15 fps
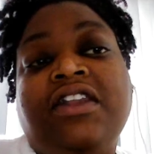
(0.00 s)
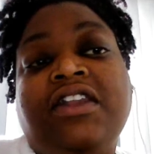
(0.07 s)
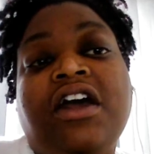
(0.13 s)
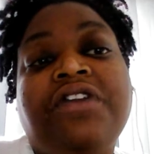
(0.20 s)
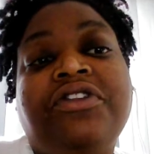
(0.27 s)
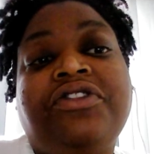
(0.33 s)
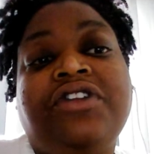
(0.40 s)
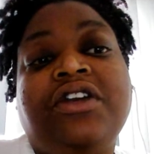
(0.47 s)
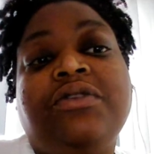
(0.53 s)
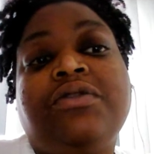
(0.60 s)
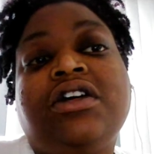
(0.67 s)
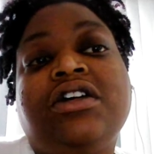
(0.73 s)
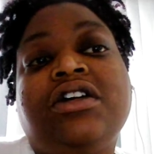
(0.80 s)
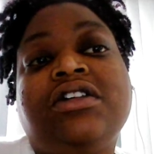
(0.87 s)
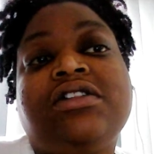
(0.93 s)
The other thing
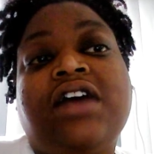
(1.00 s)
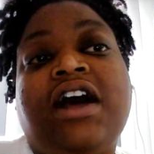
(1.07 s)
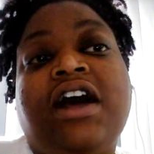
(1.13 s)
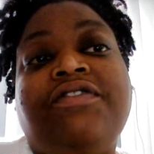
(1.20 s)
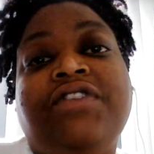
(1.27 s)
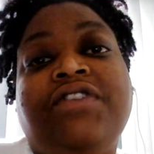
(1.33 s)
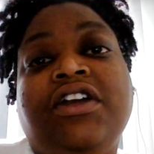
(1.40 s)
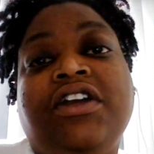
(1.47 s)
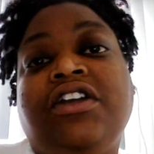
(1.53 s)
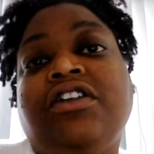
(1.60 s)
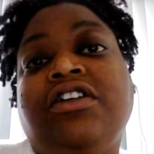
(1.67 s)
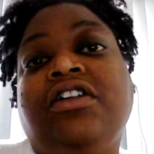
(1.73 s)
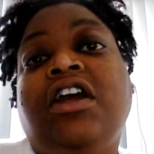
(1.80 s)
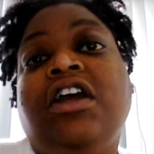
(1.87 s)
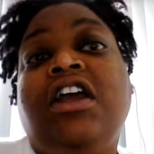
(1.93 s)
was, I
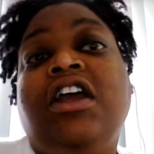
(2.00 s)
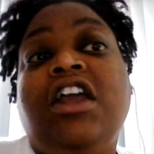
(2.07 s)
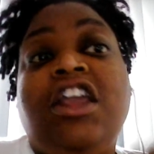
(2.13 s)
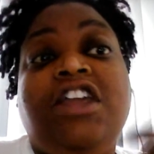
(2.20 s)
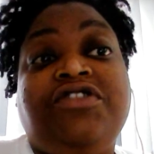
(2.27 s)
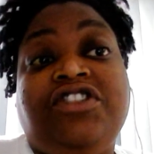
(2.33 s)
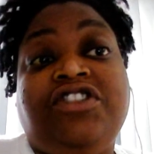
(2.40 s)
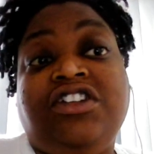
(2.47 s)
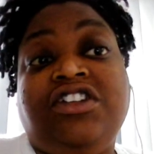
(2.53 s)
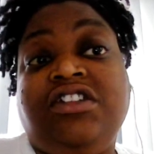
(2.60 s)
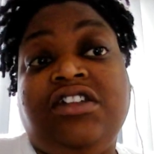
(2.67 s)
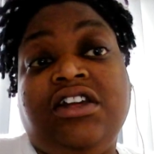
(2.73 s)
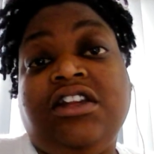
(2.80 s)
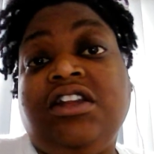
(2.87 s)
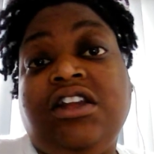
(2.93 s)
figured if she
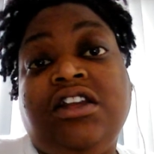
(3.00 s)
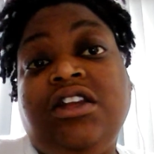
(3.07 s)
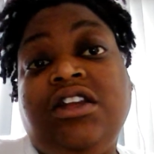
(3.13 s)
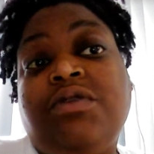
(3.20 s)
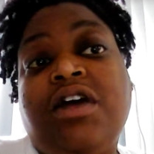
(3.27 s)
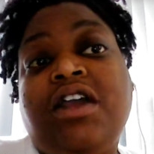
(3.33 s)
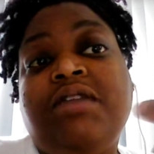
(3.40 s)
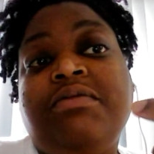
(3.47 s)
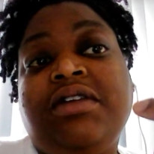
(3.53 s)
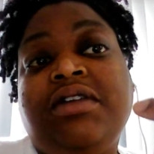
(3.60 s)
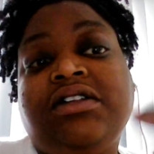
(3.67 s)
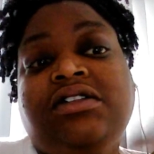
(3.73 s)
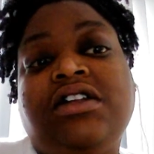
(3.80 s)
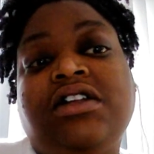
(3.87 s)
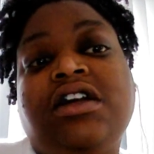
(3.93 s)
did it anyway and
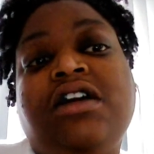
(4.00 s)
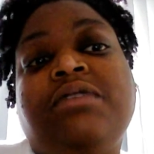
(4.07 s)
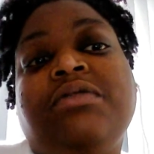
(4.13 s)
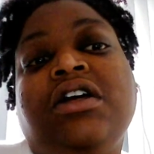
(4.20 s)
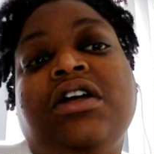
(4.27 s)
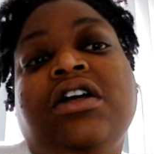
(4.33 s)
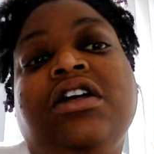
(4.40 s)
messed it up,